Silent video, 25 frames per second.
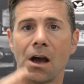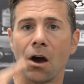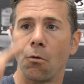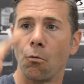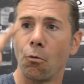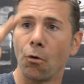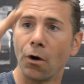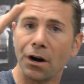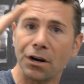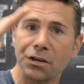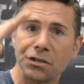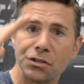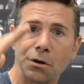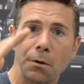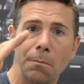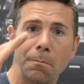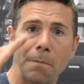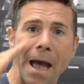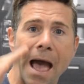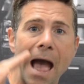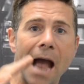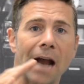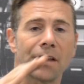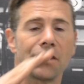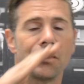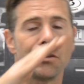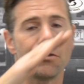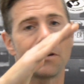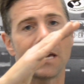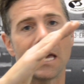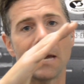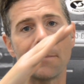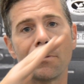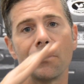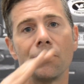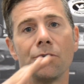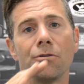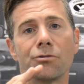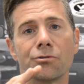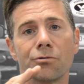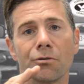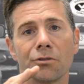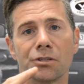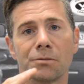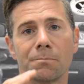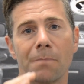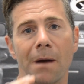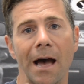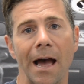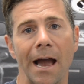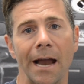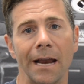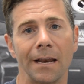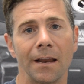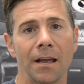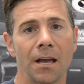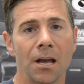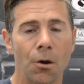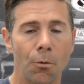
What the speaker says: Where is your back? You keep a neutral spine.